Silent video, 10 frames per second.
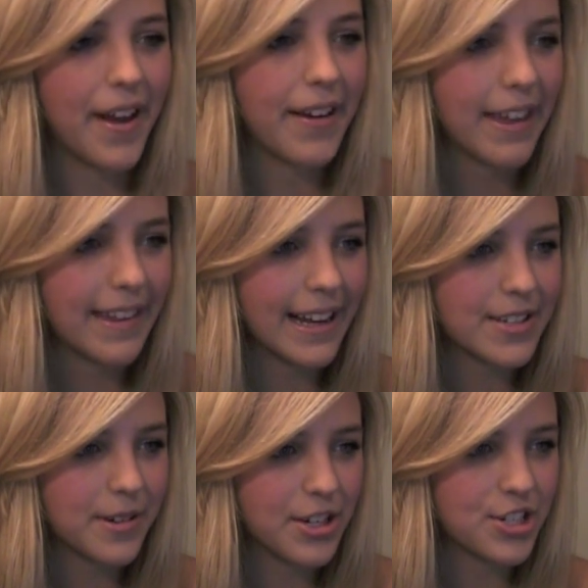Okay, the
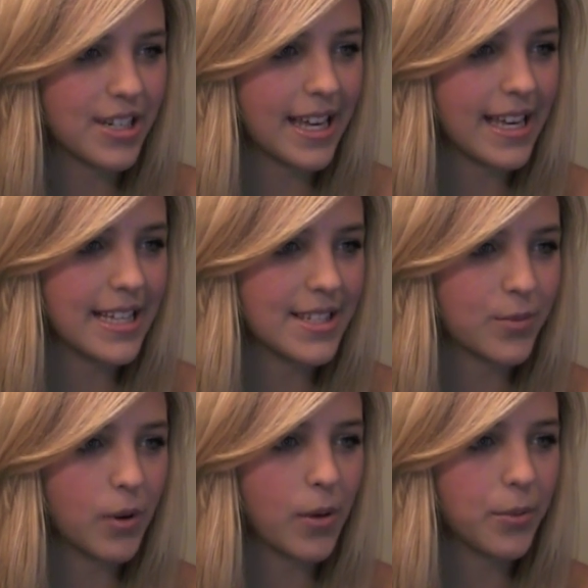next question is,
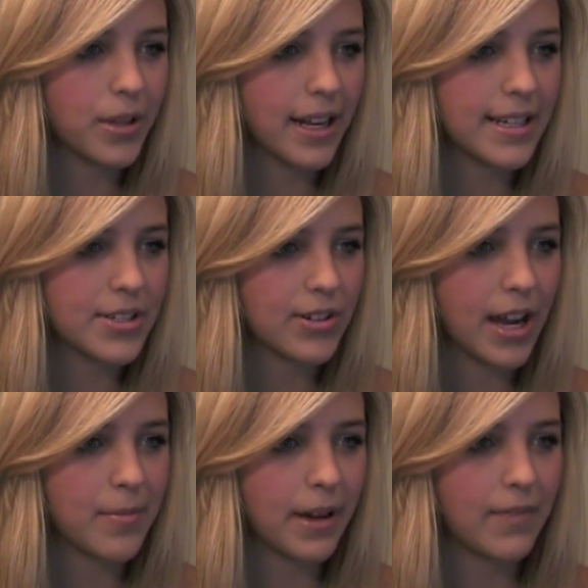what would I
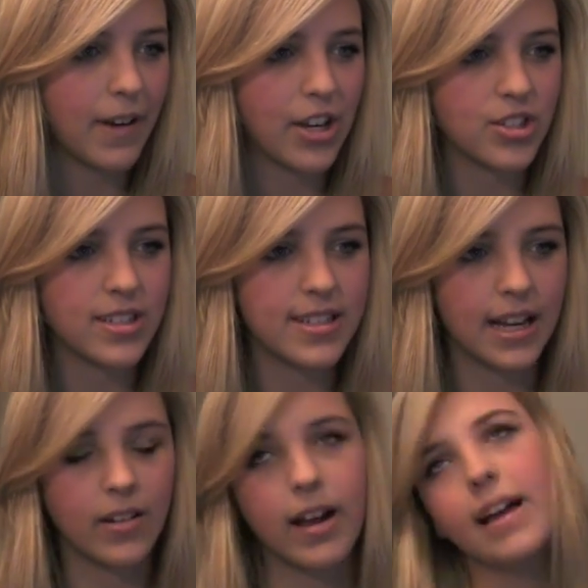describe my fashion
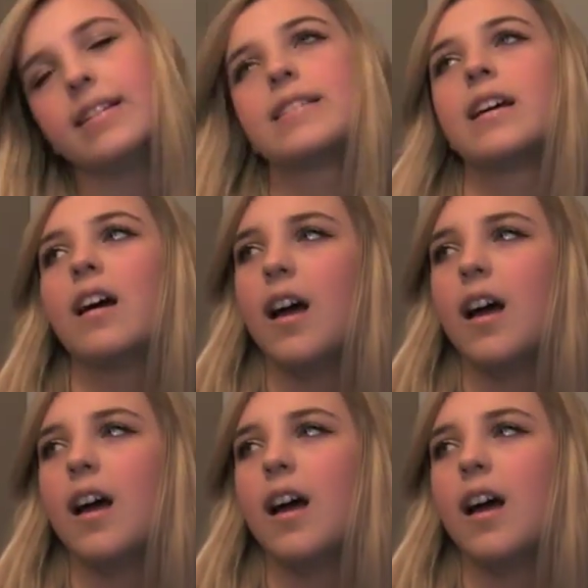style as?